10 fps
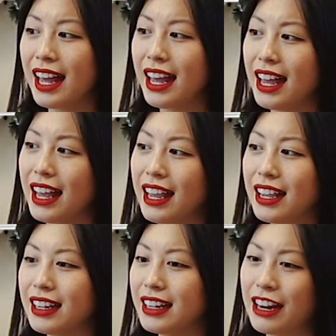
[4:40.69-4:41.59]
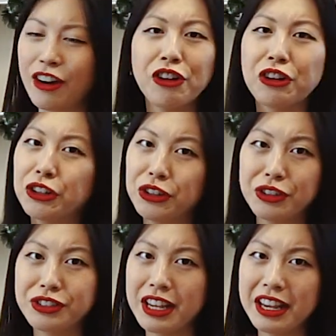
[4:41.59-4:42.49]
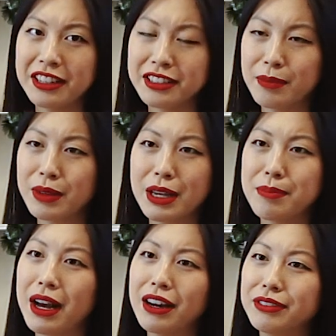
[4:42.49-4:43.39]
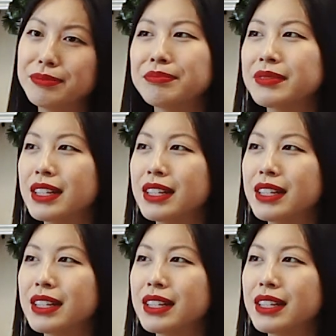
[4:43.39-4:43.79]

an article saying something about